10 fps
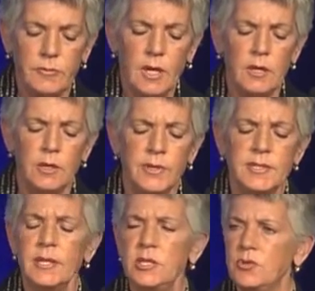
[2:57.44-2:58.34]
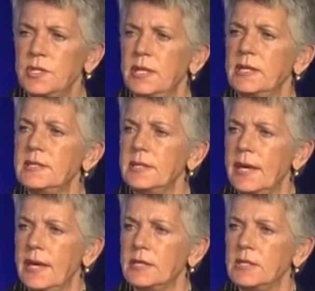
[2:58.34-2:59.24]
the Residential Tenancy
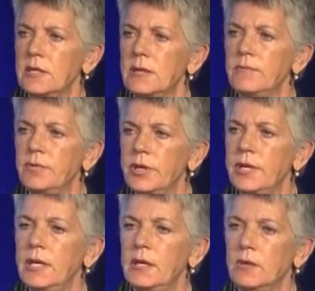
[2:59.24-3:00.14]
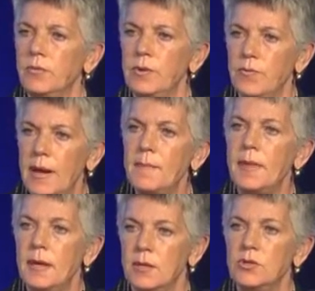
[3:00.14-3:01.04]
Act. I'm very keen that we wrap
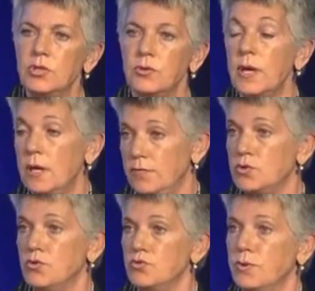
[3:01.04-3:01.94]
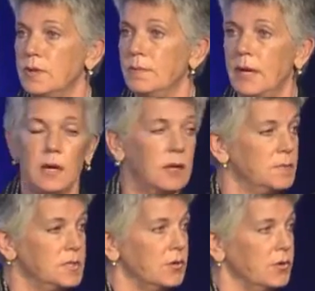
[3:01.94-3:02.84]
that into, and have talked with the man. I'm
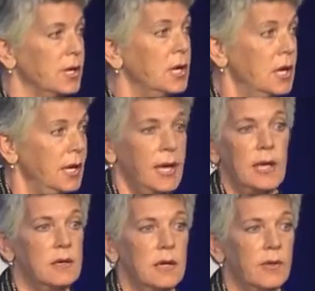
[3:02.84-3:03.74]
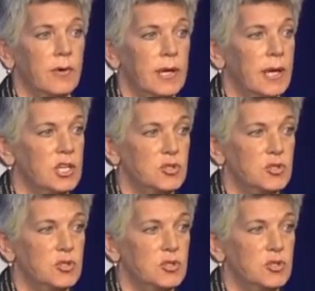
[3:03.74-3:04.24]
sorry, he had another engagement,